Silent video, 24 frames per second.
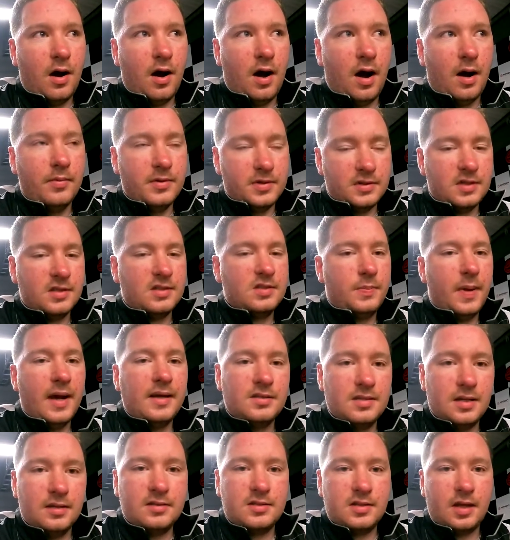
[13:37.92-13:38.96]
I was
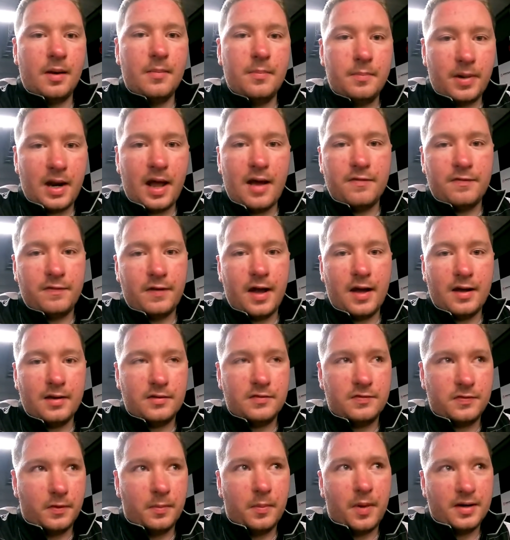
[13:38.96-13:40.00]
expecting some black
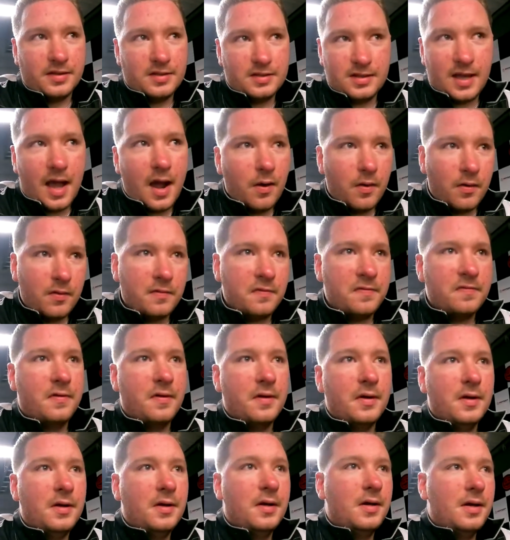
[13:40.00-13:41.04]
flags for myself,
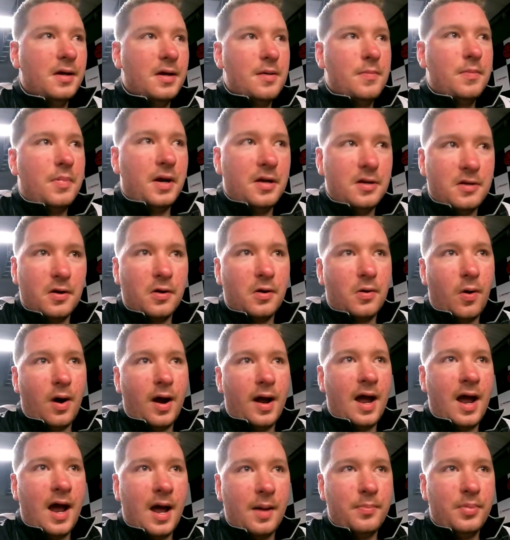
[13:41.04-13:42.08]
but it didn't
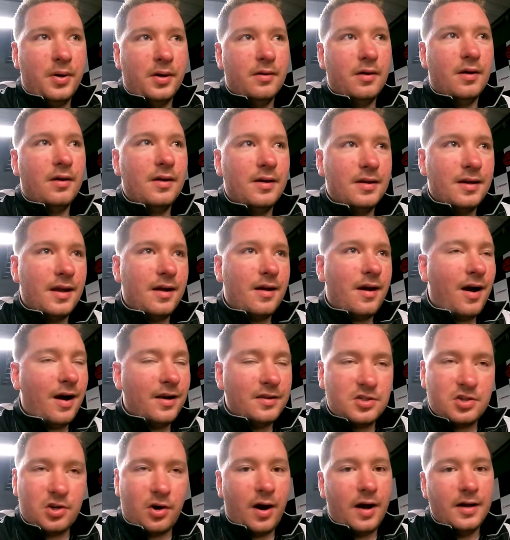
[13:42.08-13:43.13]
quite happen.
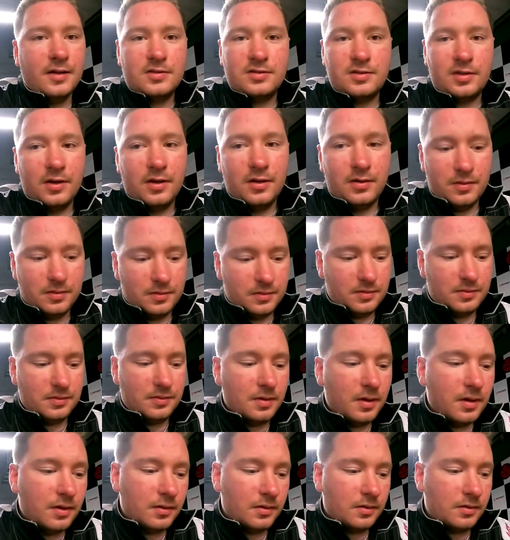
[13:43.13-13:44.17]
I tried to
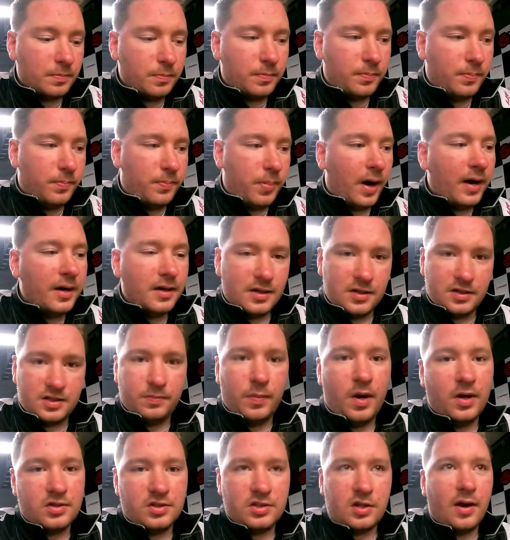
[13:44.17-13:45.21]
brake as
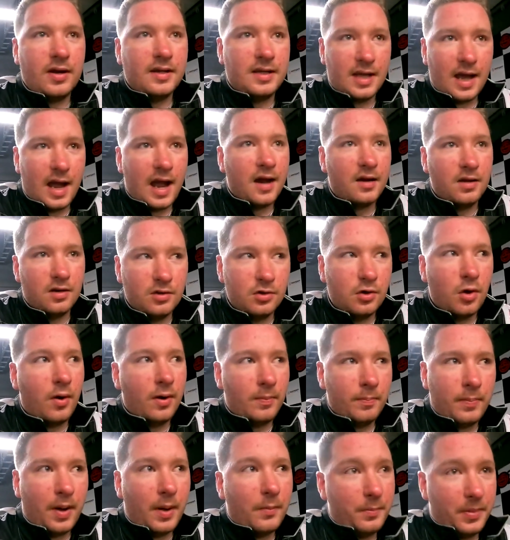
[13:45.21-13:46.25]
much as I can and
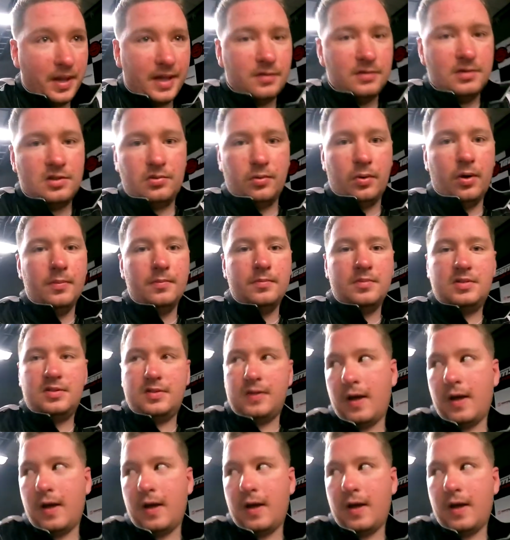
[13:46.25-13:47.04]
not bump into them.